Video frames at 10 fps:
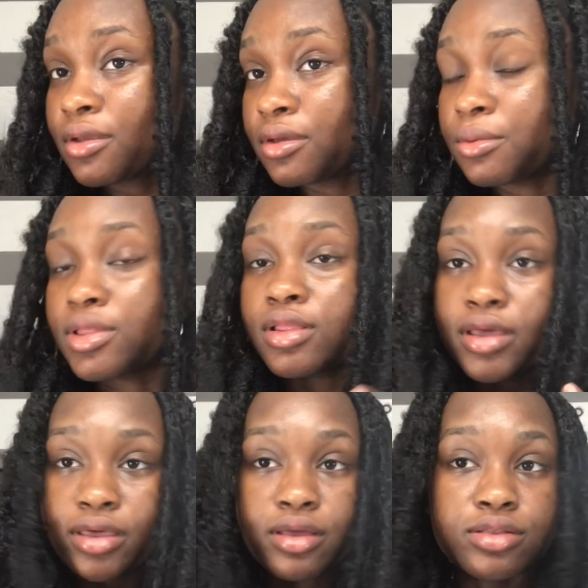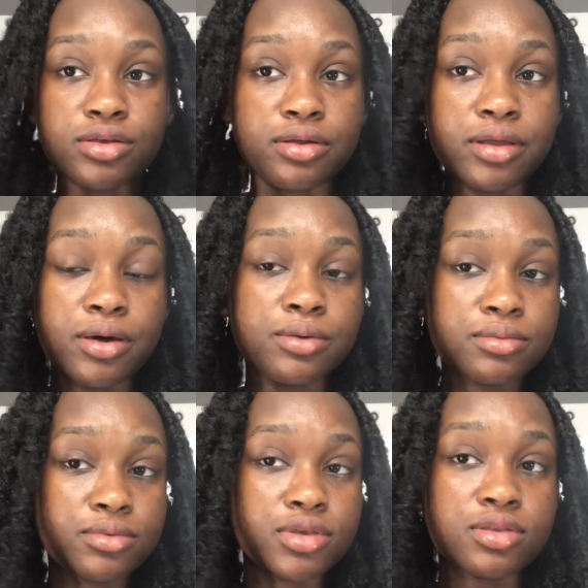I really like it. It turned out
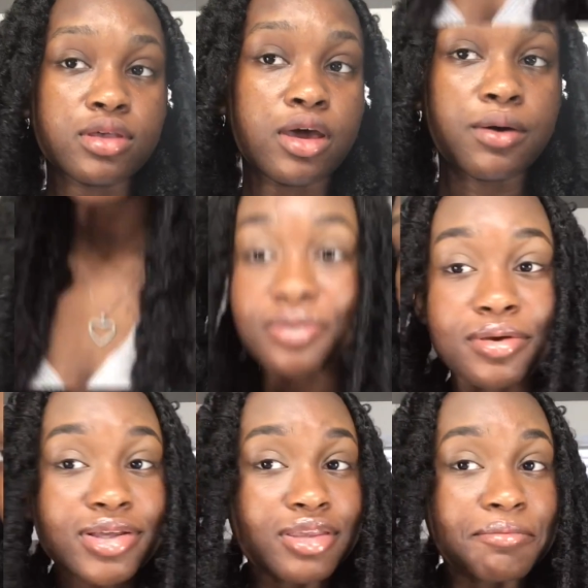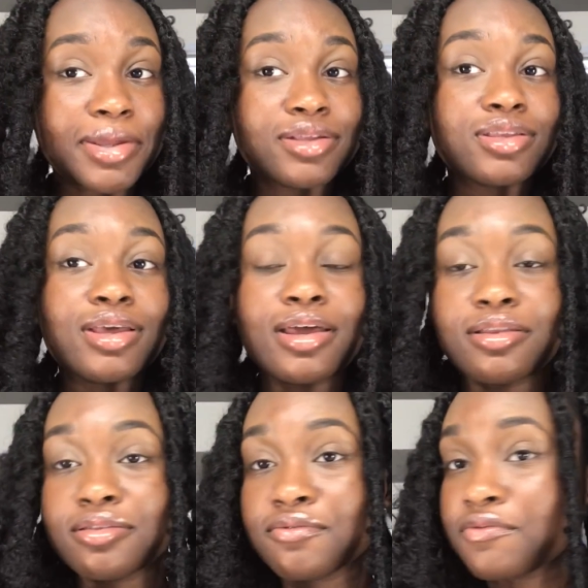just how I wanted. So you guys have made it to the end
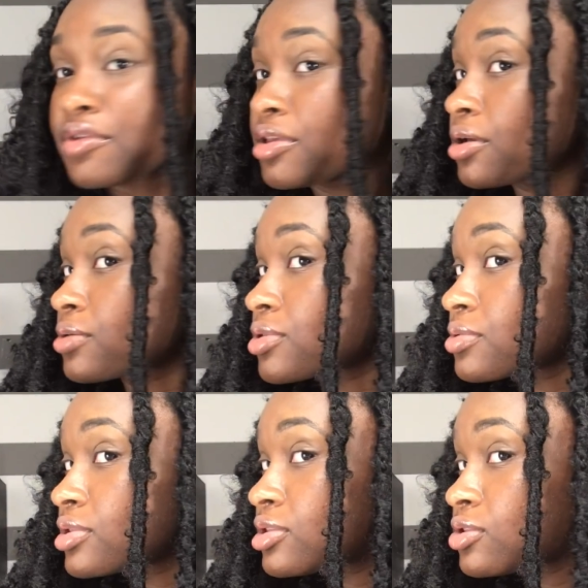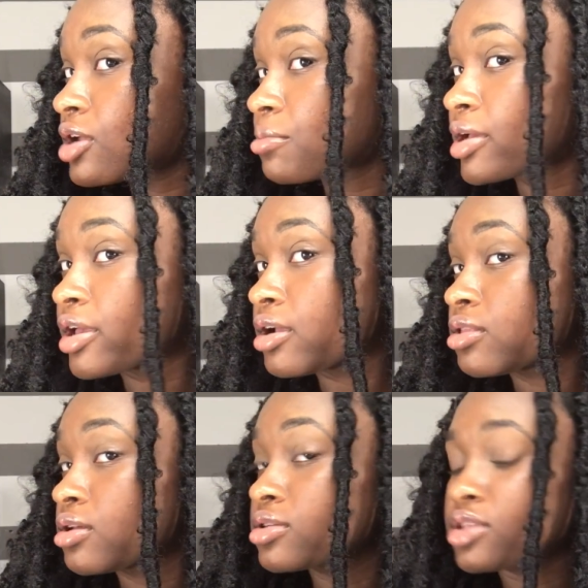of the video. So this is how my hair
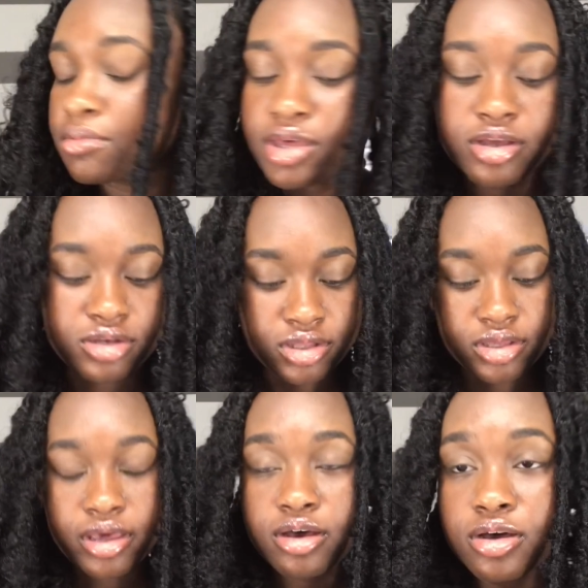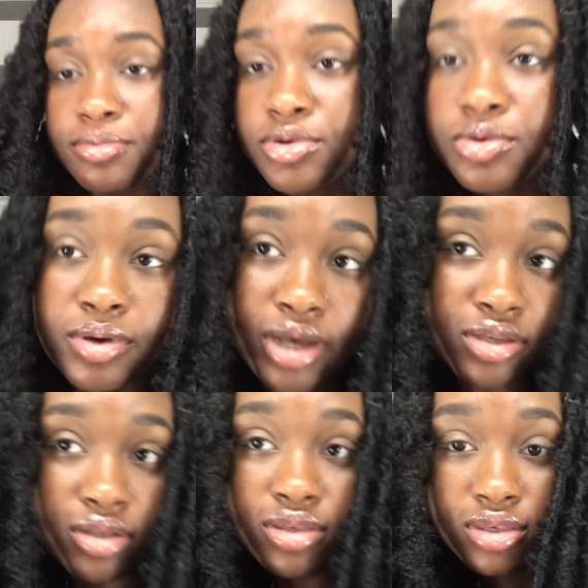looks. Let me actually get up so you guys
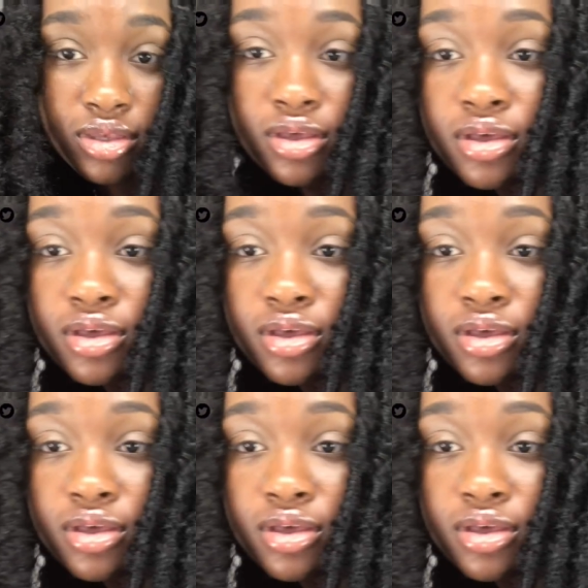could see.